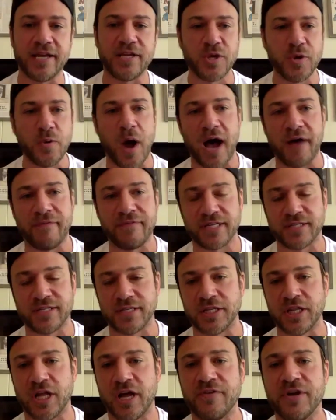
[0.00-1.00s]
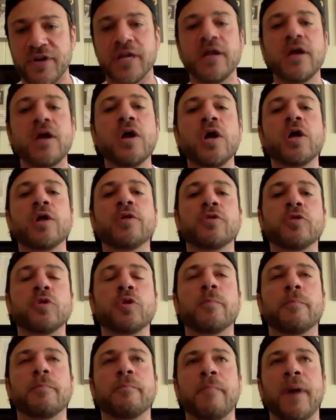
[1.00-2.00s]
You obviously love it.
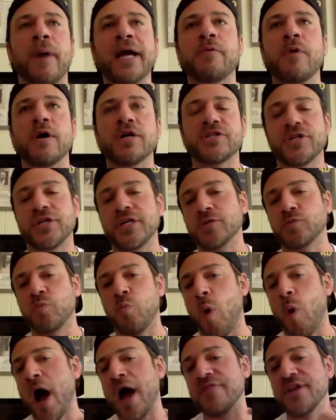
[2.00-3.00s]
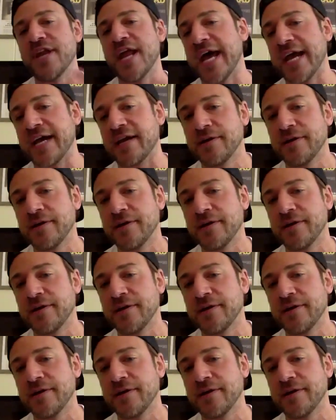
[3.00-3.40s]
My question is why the neck?